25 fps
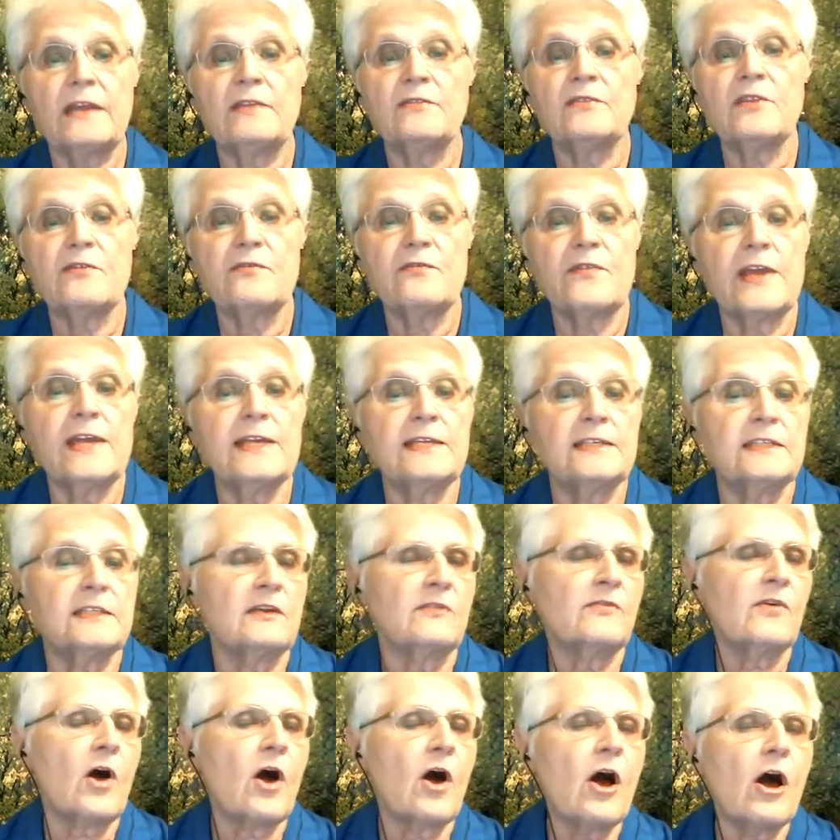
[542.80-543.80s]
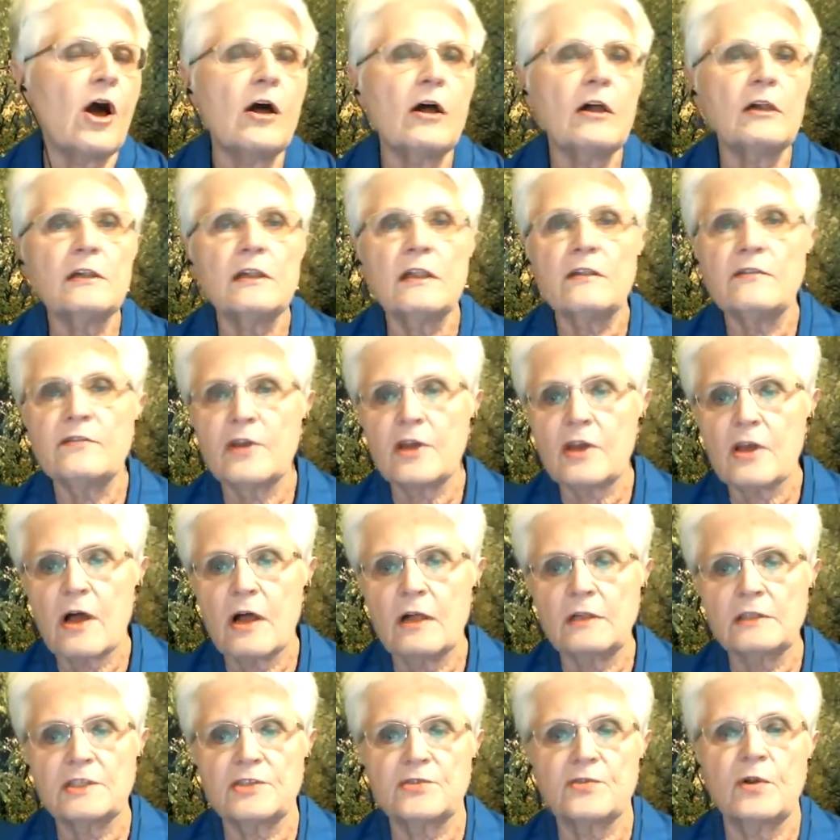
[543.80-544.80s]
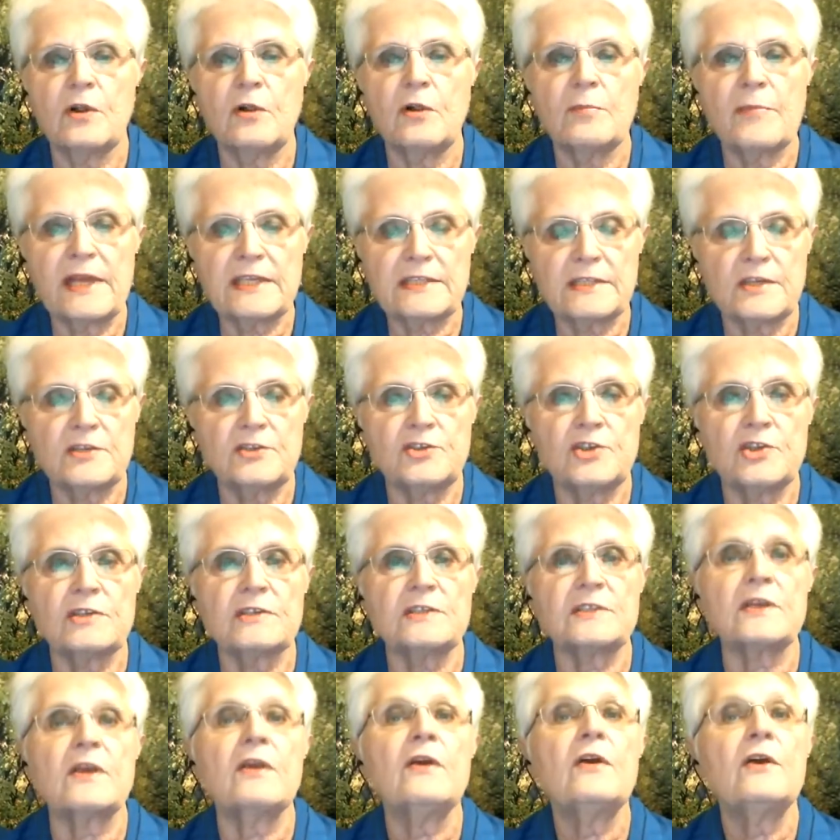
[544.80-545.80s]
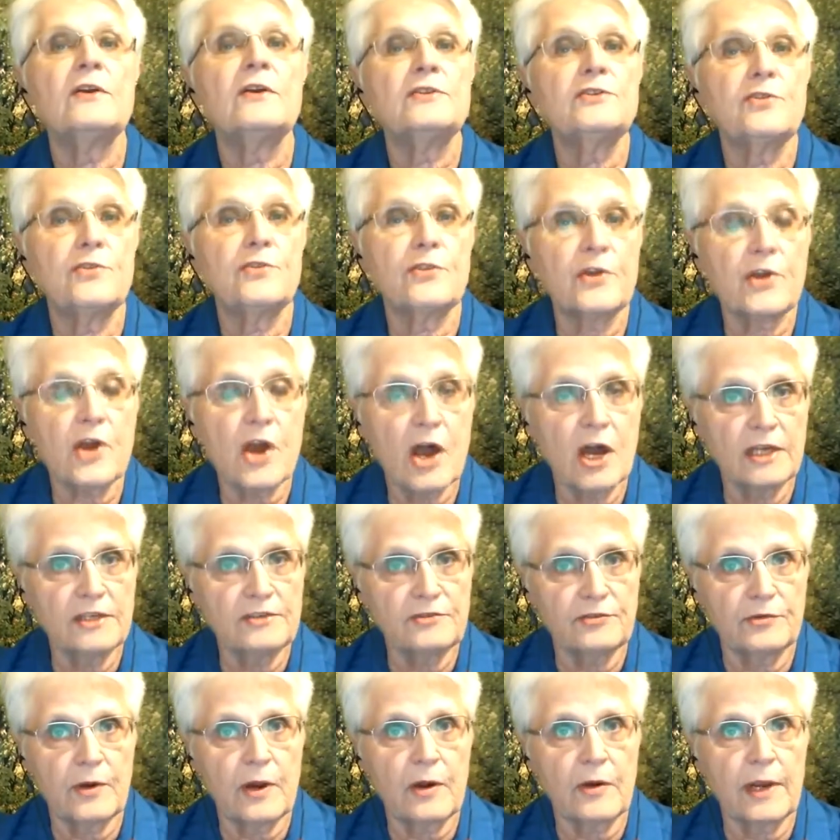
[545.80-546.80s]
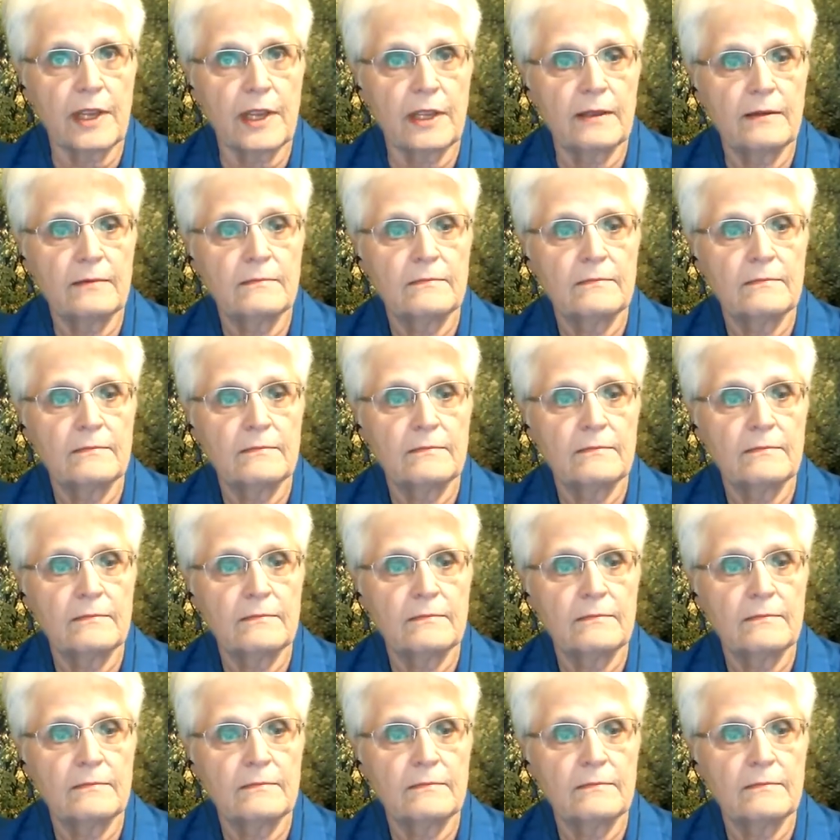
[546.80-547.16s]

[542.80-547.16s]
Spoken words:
in the face of all of the cultural messages to the contrary.